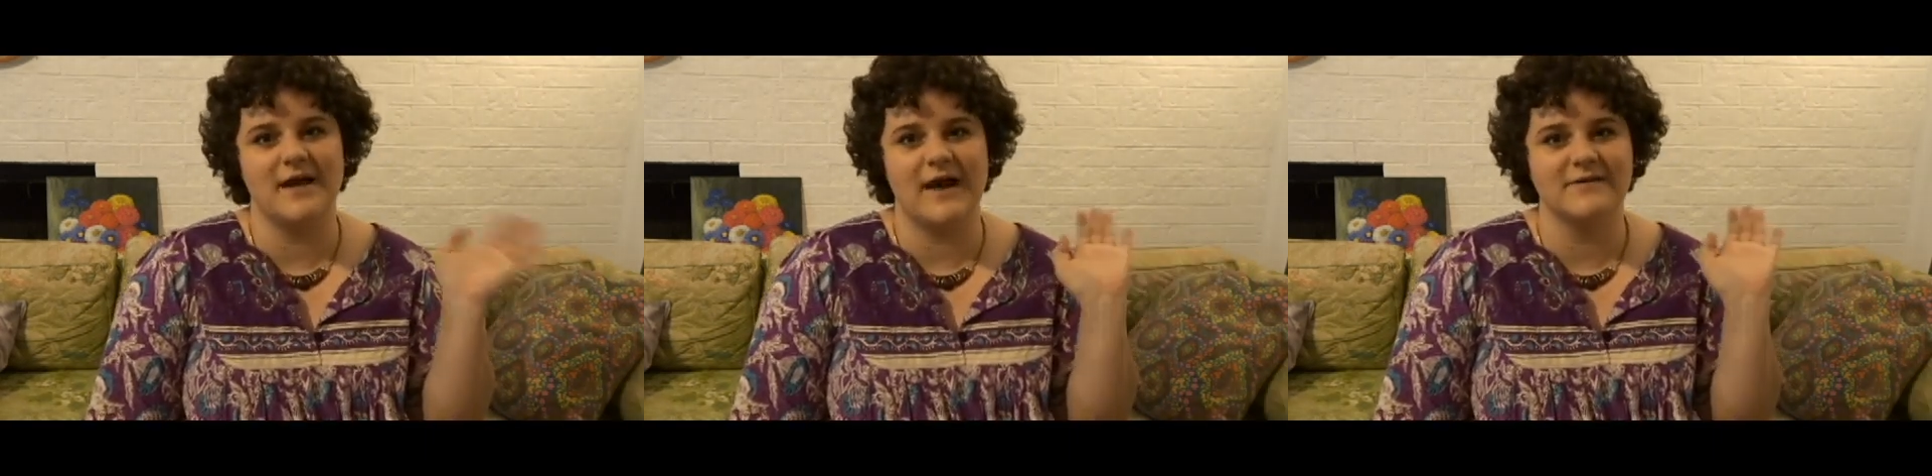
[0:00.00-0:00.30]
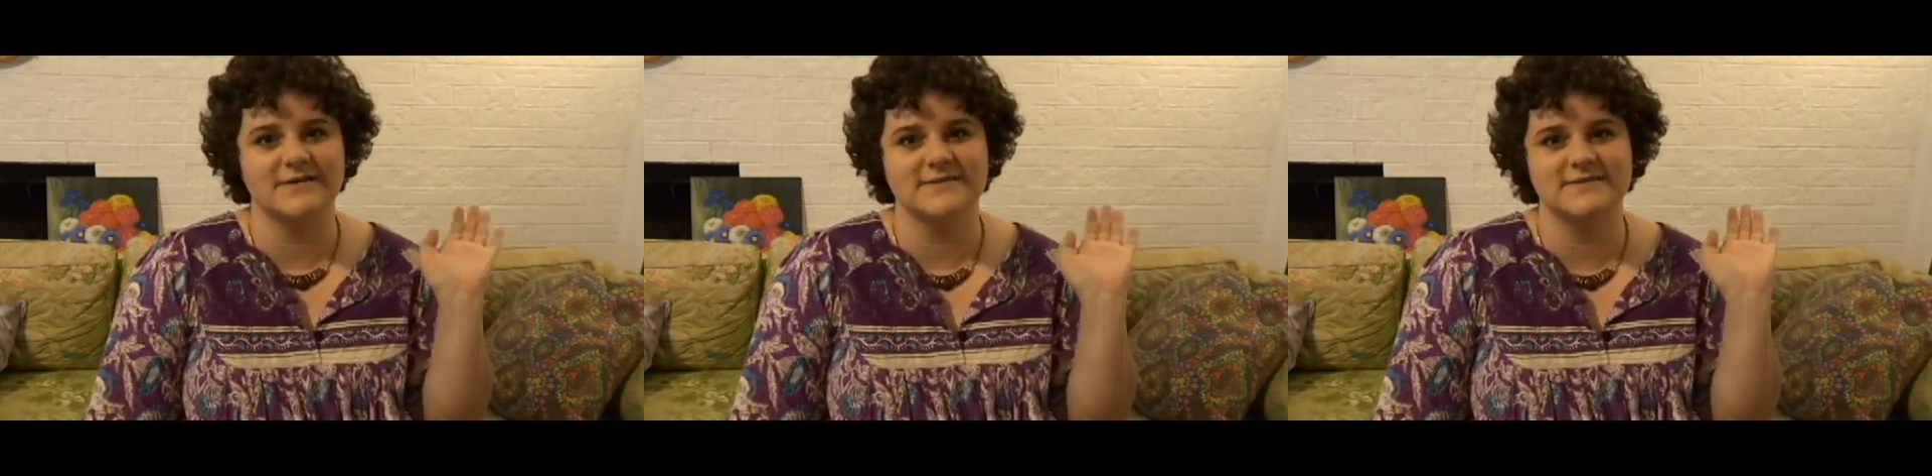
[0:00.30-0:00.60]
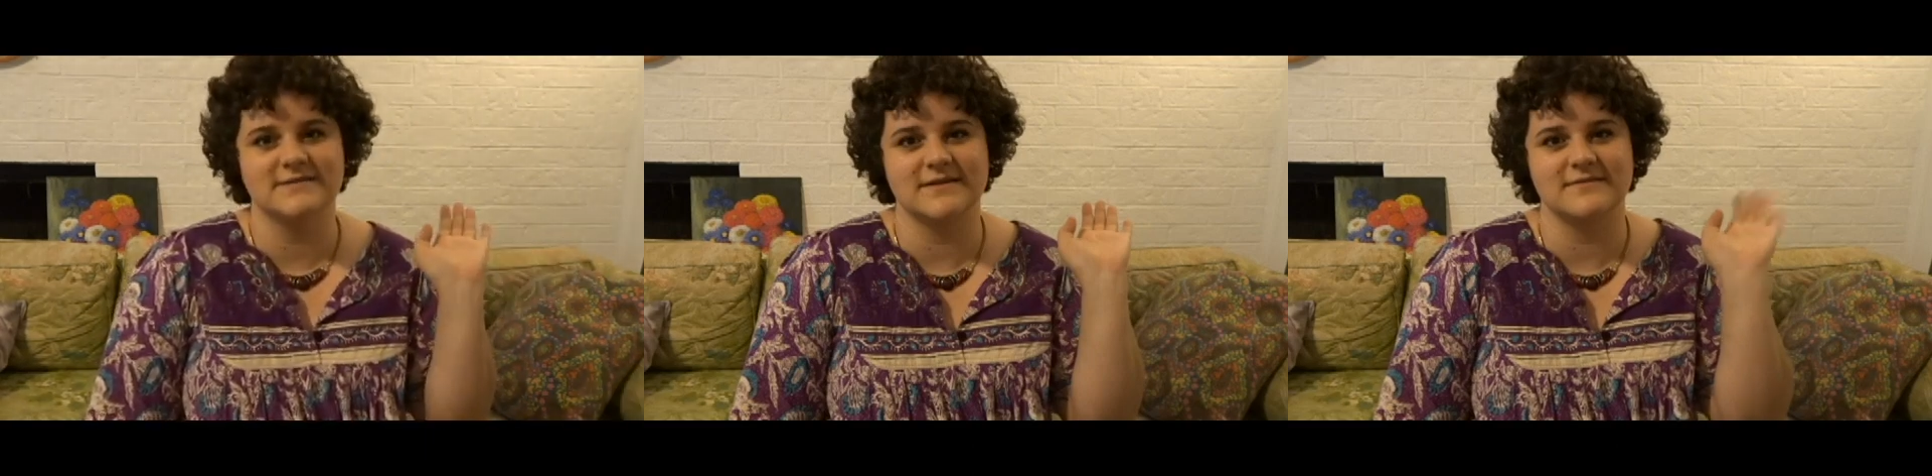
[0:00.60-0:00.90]

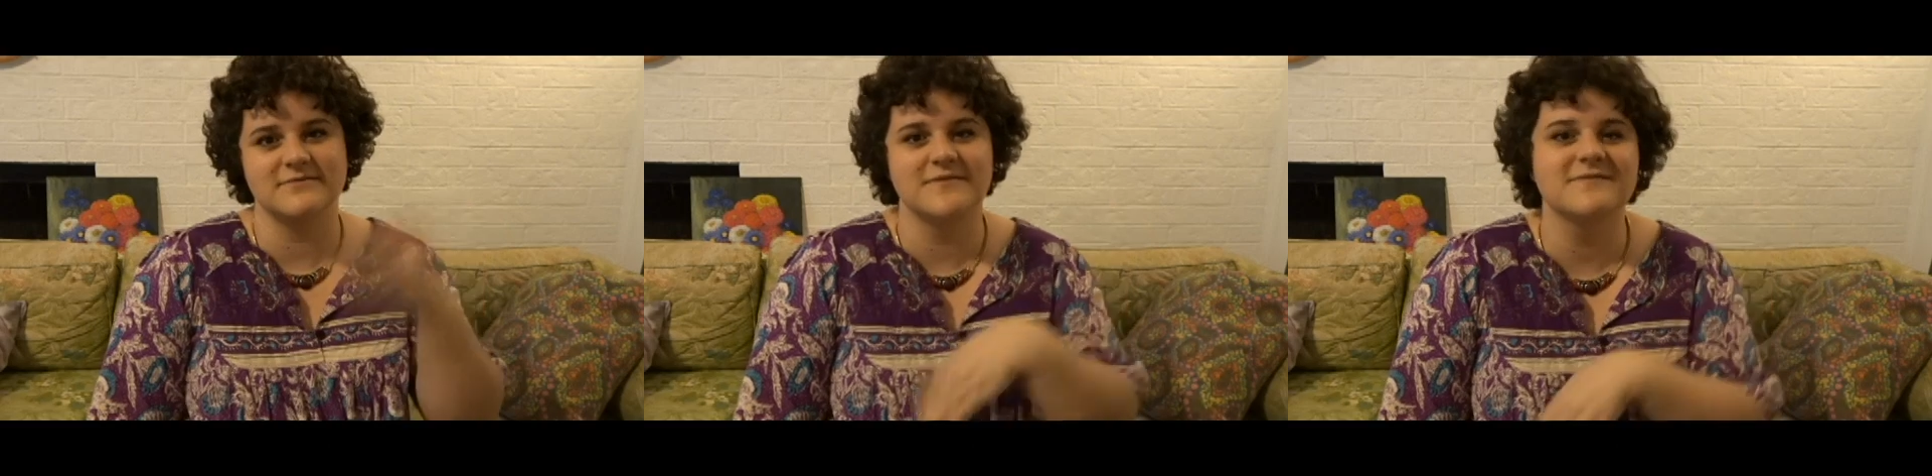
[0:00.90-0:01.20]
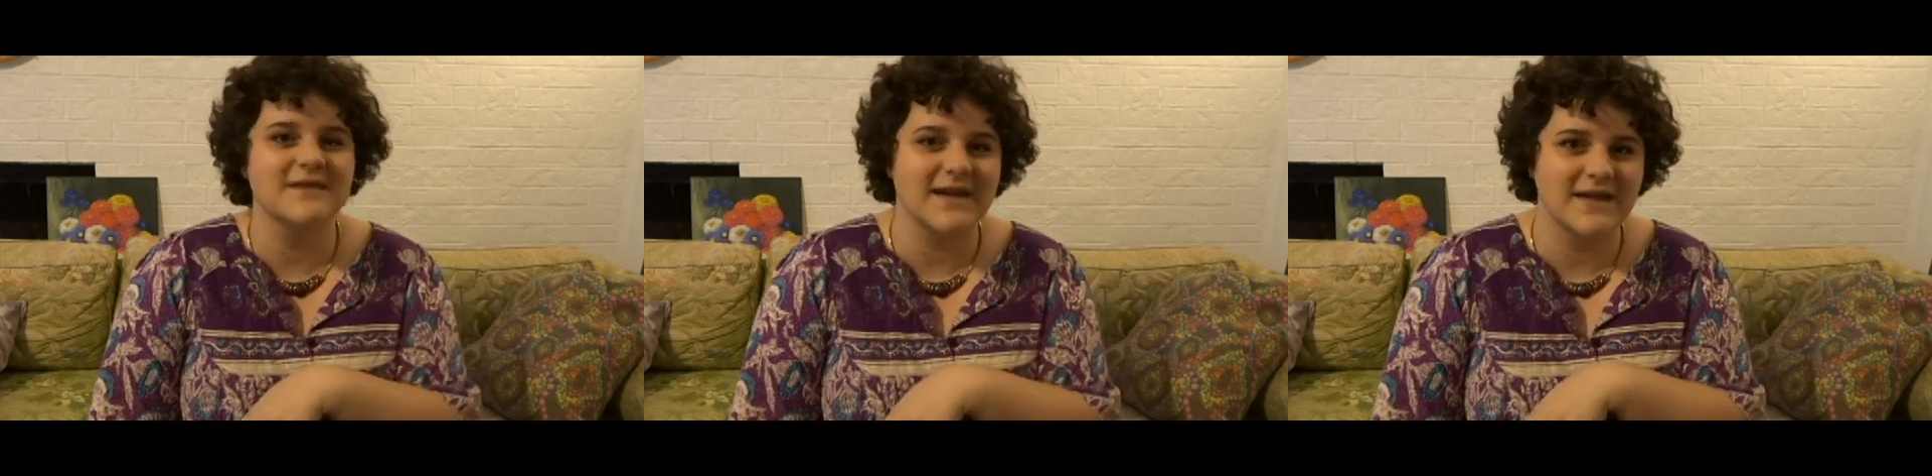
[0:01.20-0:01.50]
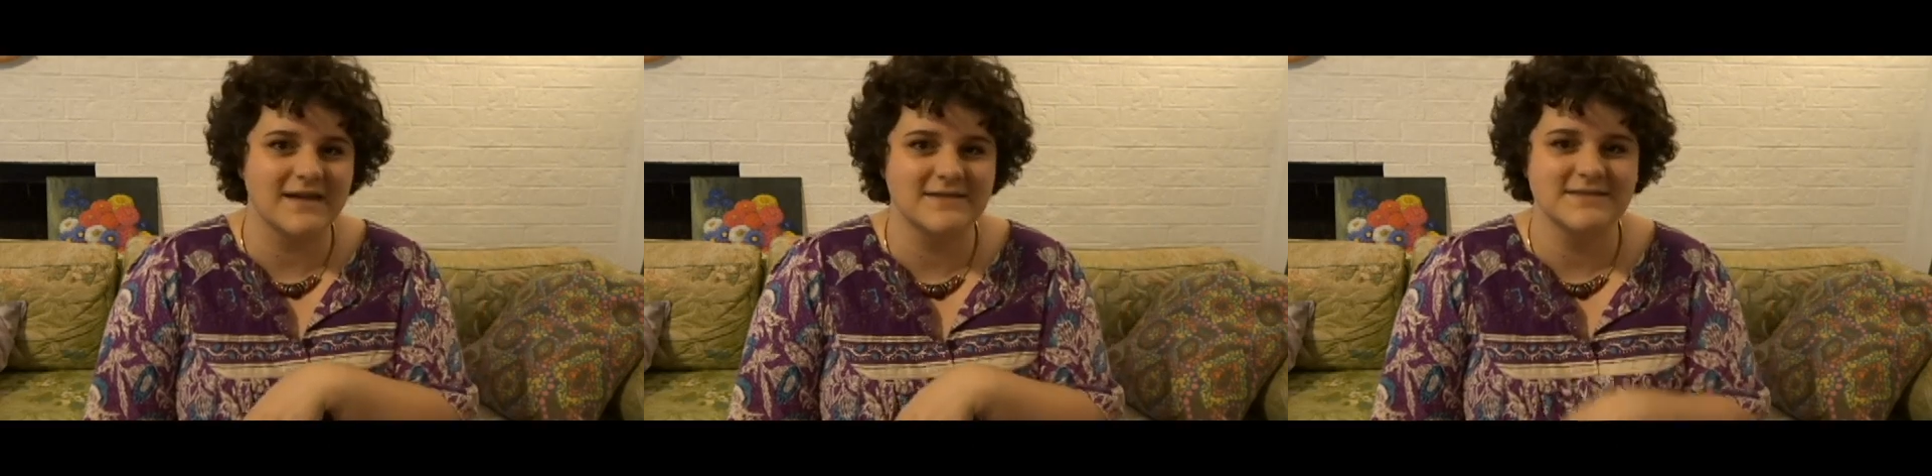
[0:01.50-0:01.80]
Alice in
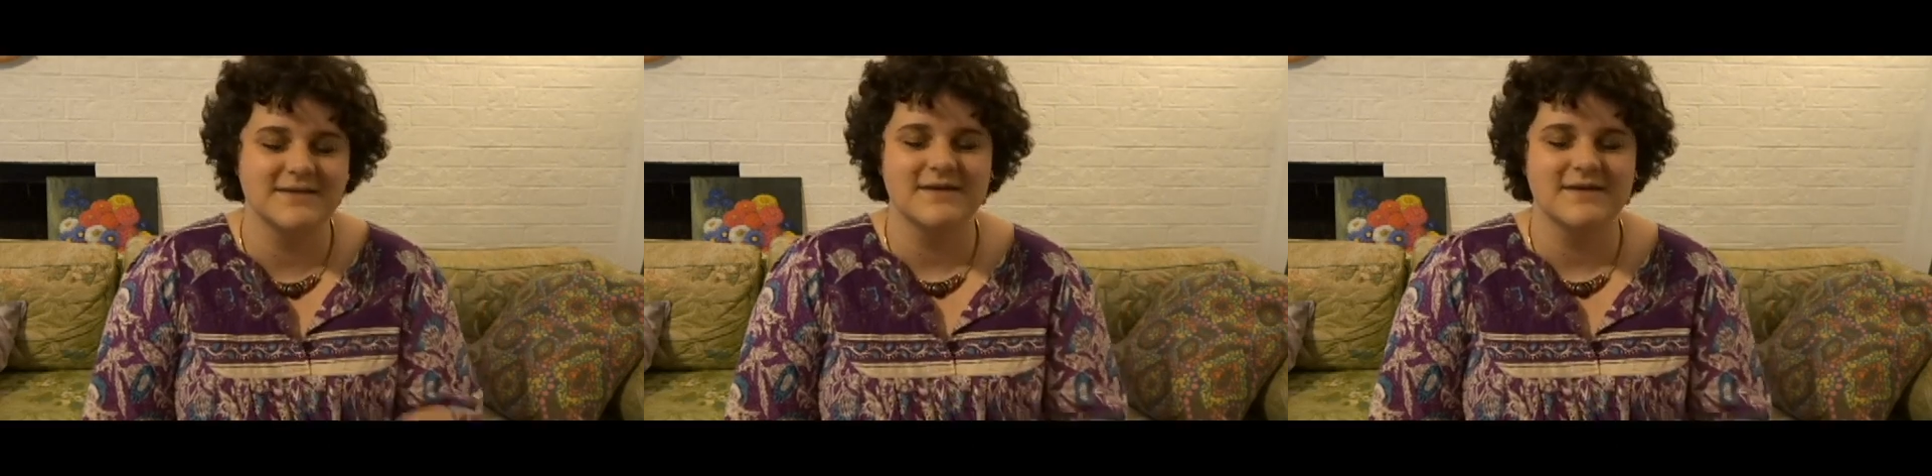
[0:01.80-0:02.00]
Thriftland.